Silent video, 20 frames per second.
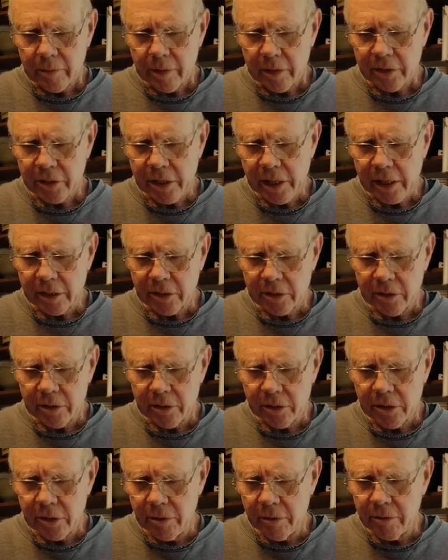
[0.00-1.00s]

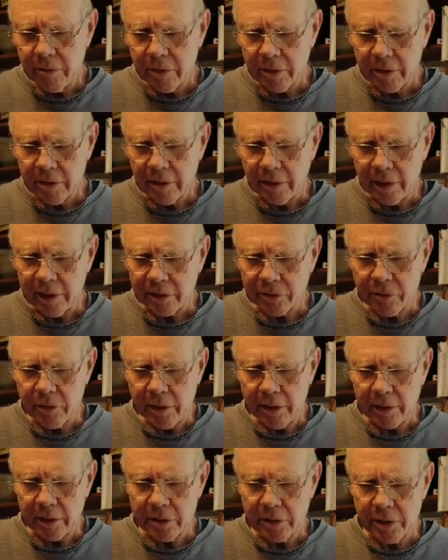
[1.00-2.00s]
attached to the
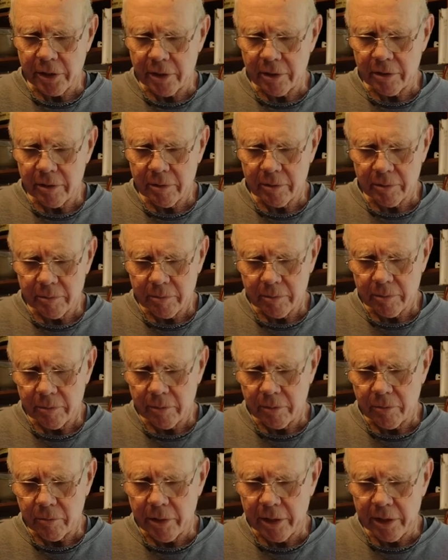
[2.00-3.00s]
electronics here,
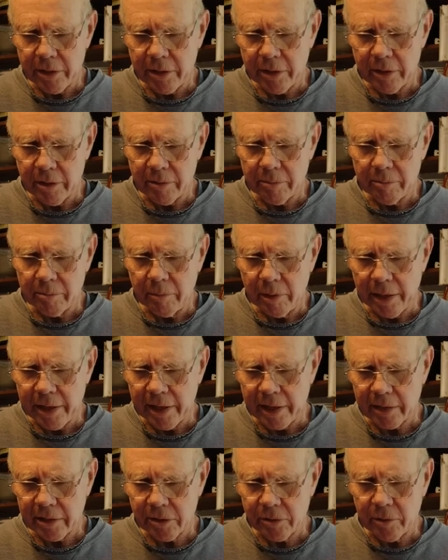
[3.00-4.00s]
red and
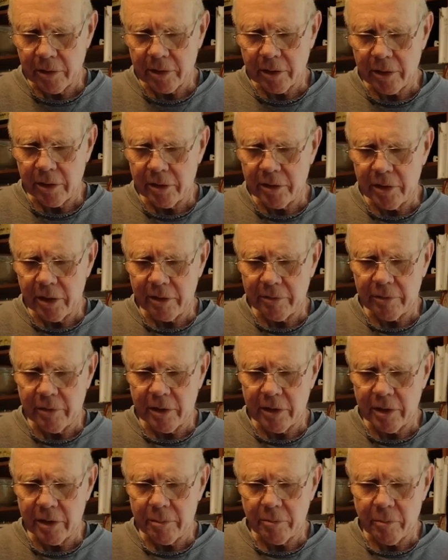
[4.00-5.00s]
black, so I can
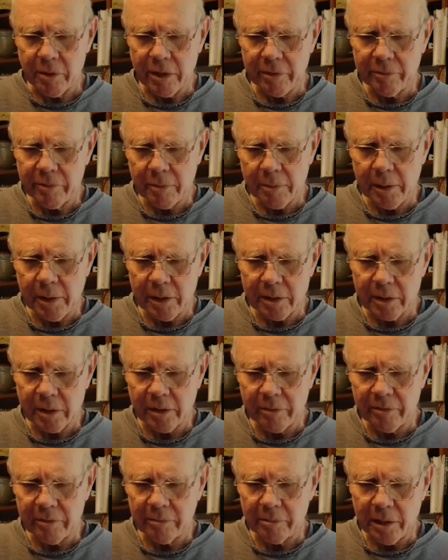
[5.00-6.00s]
identify them, red for
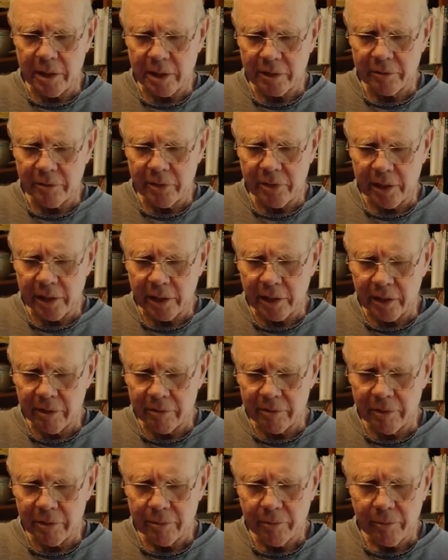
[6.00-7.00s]
positive, black for
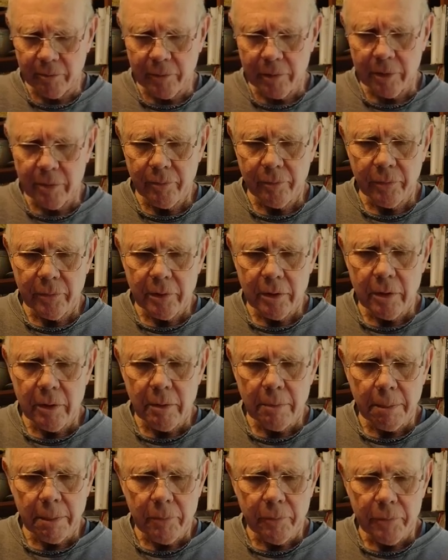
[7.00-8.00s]
negative.
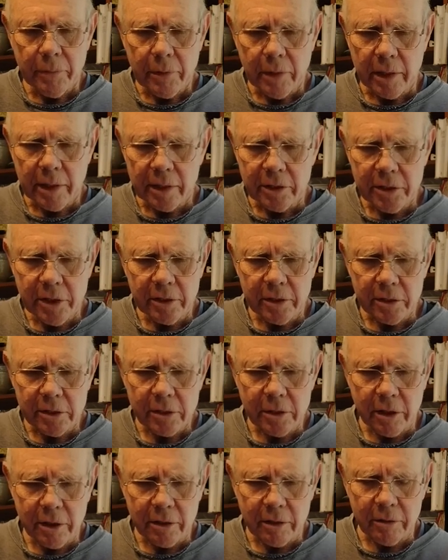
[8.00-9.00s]
I intend to
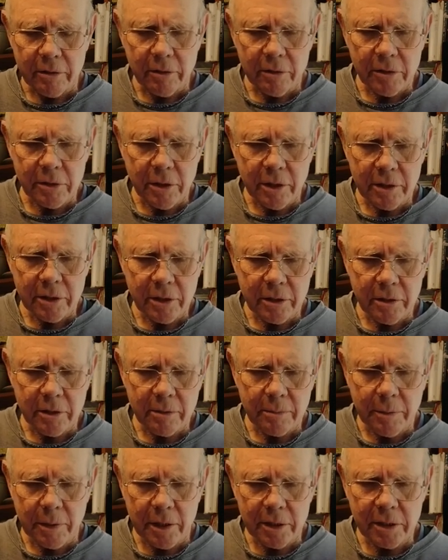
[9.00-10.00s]
solder those onto the
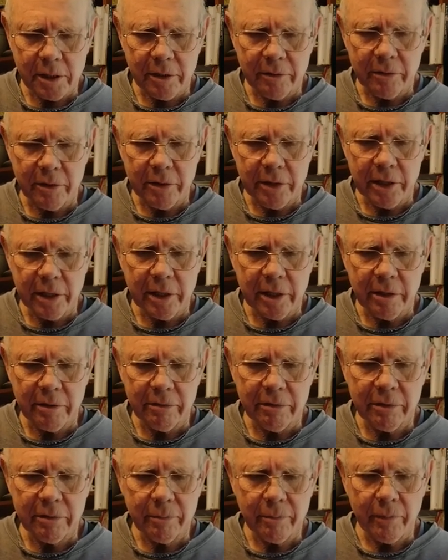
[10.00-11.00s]
positive and
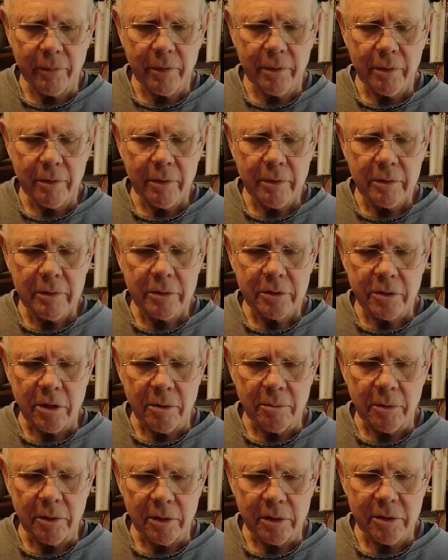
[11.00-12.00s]
negative
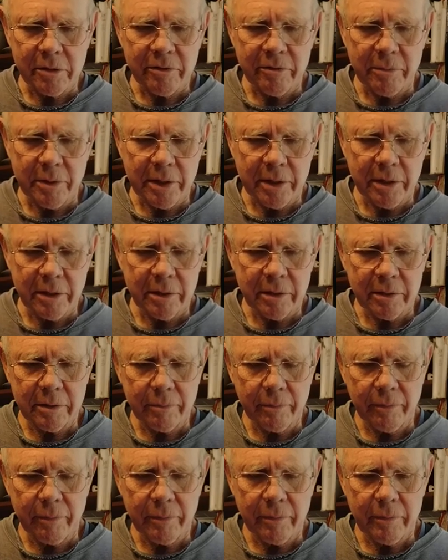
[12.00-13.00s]
terminals of my
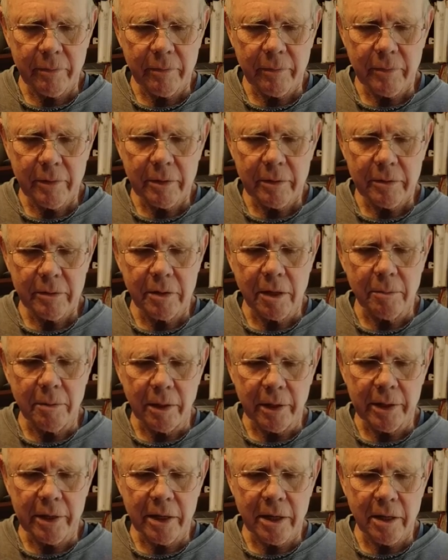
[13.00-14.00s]

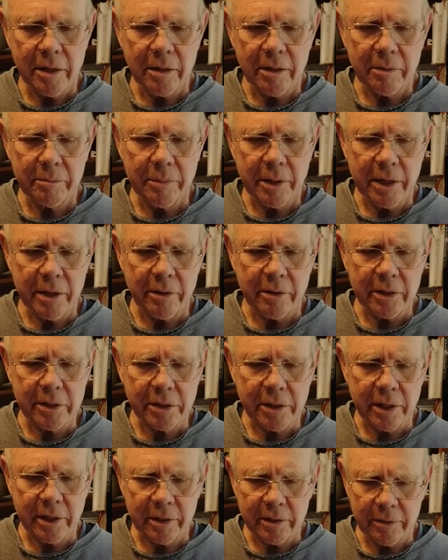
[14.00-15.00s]
AA battery
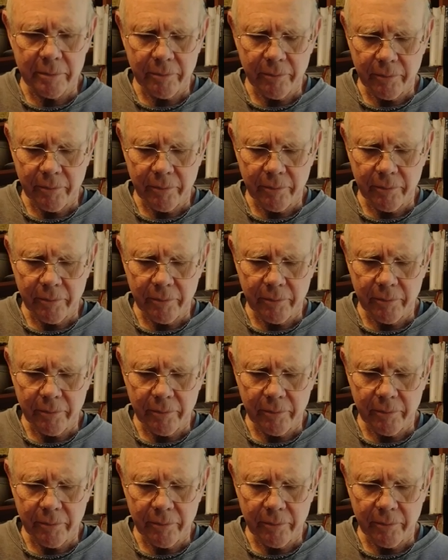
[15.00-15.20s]
set.